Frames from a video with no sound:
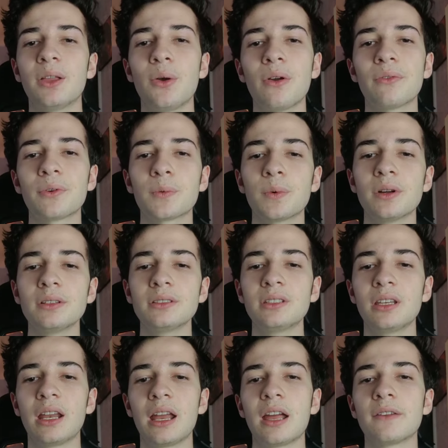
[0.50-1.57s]
Hello, everyone.
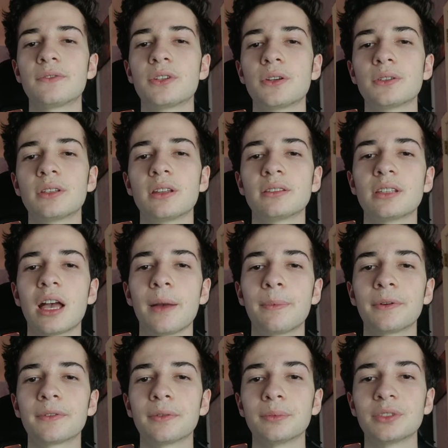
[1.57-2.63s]
Today I've chosen a
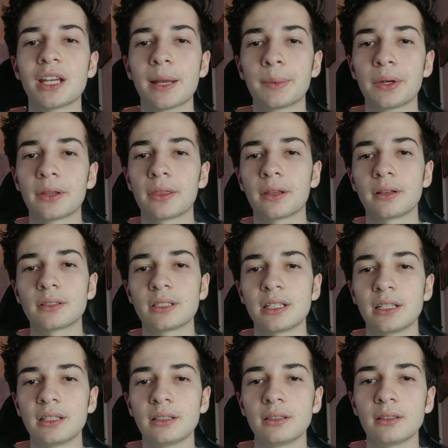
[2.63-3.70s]
topic from chapter
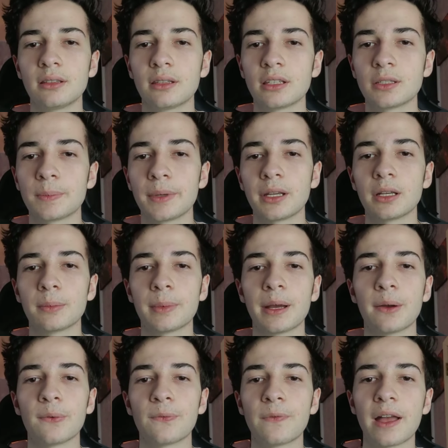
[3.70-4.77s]
13, this being
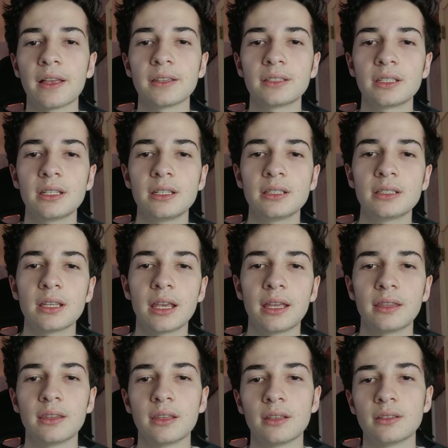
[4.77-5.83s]
about fallacies
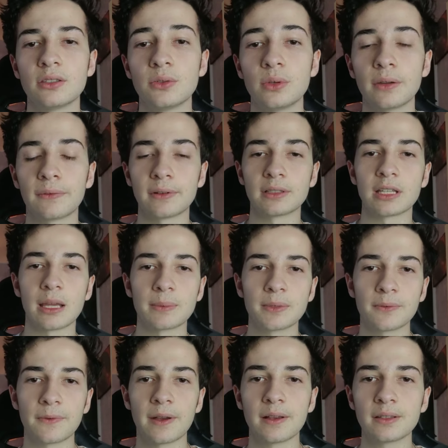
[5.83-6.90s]
and the two different
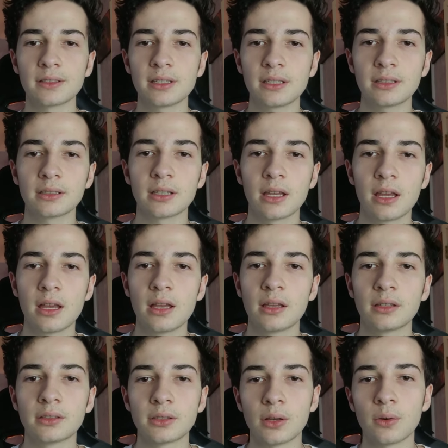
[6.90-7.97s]
types of fallacies.
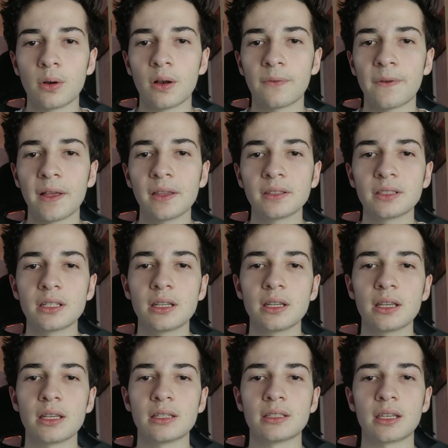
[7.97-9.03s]
So, a fallacy
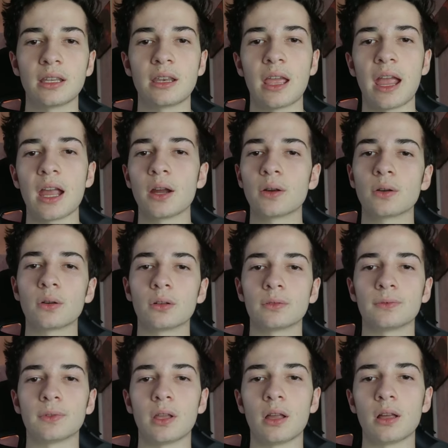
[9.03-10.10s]
is an error
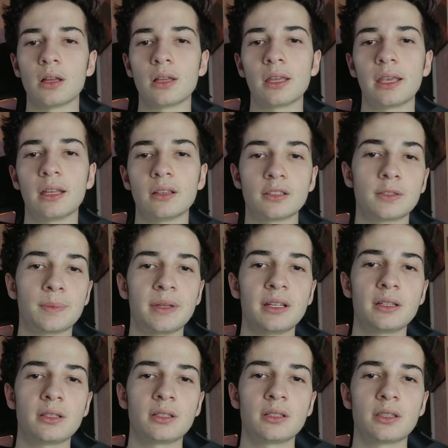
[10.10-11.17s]
or flaw in a
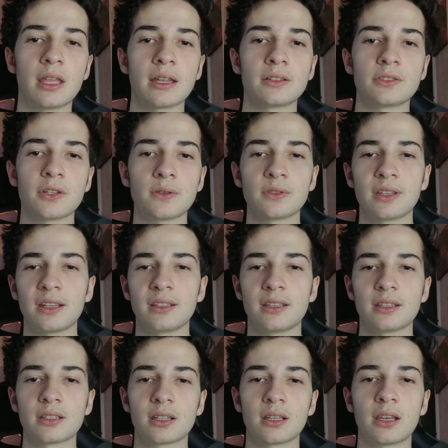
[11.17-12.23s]
speech that shows a
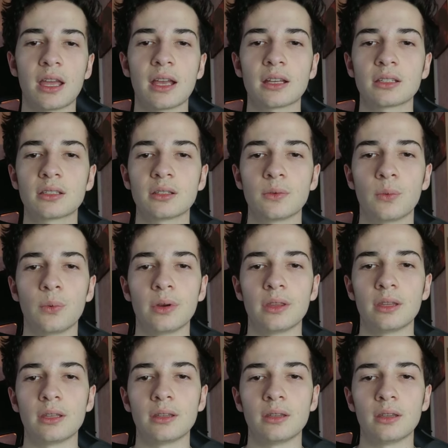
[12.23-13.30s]
disconnect
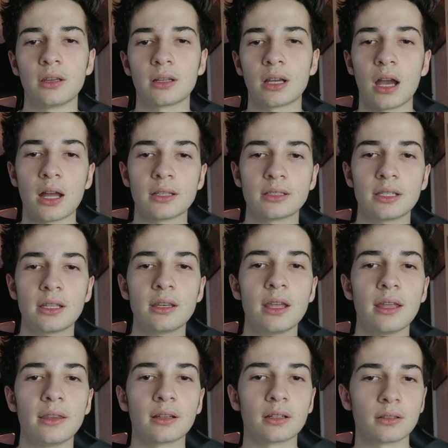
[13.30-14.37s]
within the content
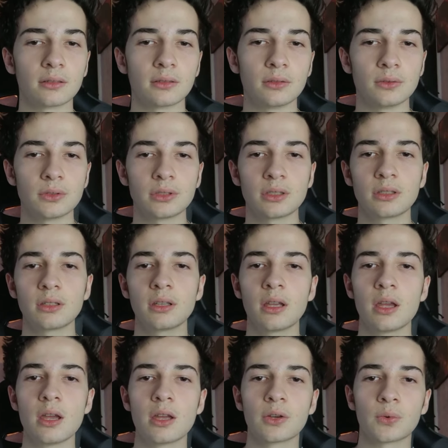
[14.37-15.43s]
and the conclusion,
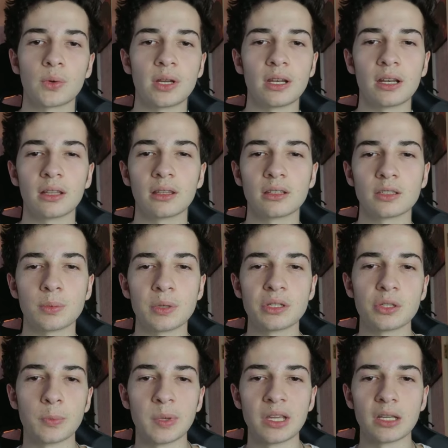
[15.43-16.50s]
creating the
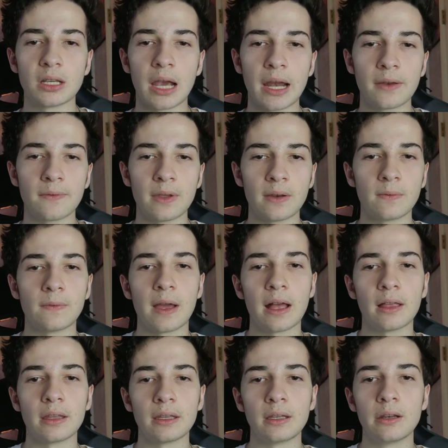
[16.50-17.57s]
speech to be kind of
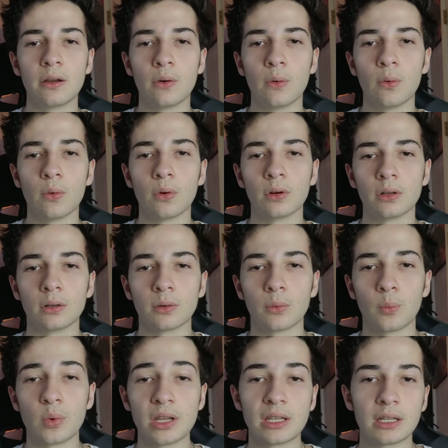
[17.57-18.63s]
invalid or
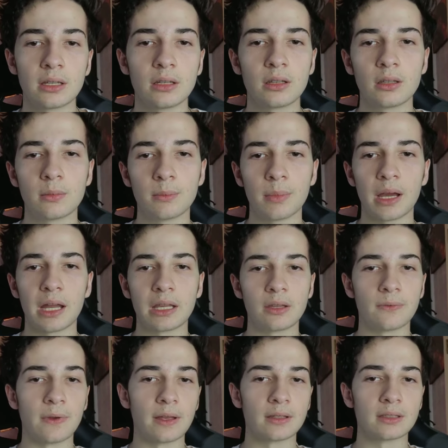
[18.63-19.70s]
weakened by
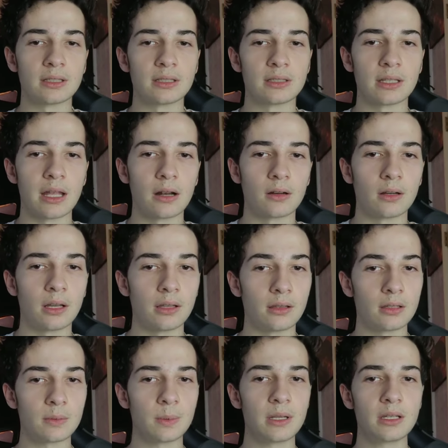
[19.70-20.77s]
the fallacies that are in
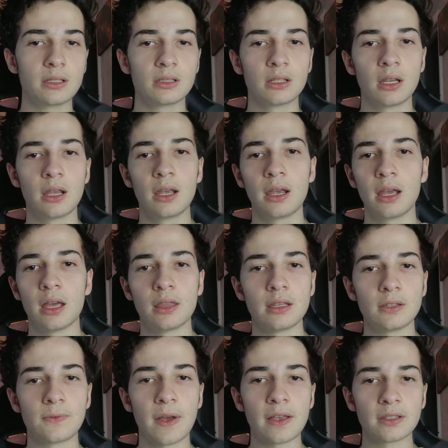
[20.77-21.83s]
the speech. And
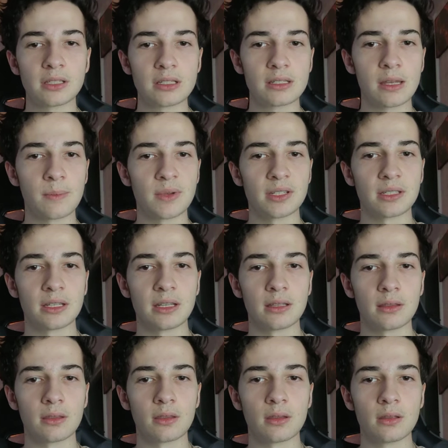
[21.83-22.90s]
these fallacies can be
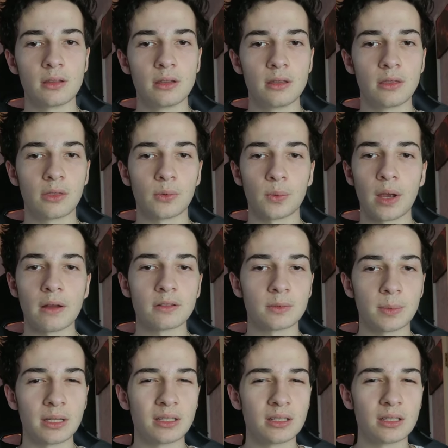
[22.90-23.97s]
seen throughout
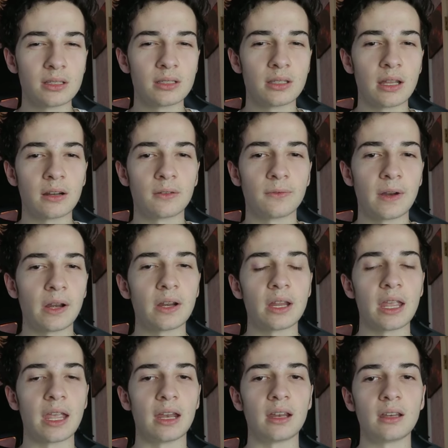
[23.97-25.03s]
speeches. They are
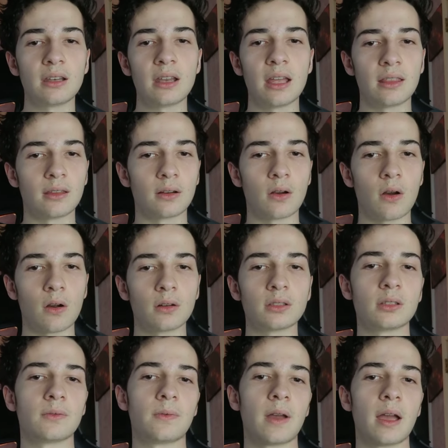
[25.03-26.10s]
very hidden and they're
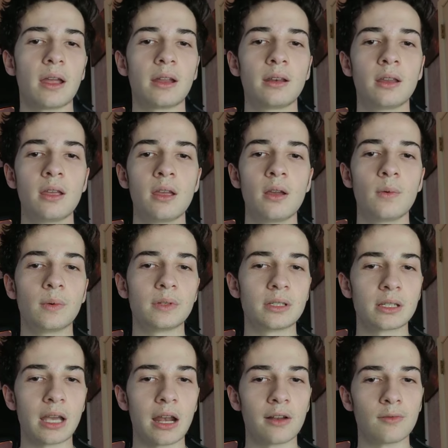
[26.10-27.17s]
hard to find, which
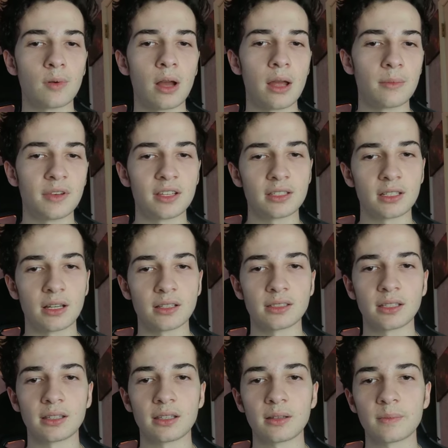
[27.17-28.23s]
is kind of why I'm
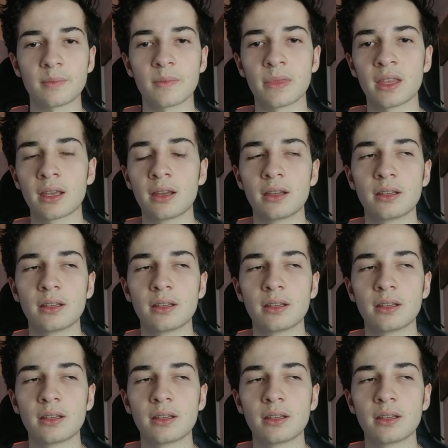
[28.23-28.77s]
discussing them.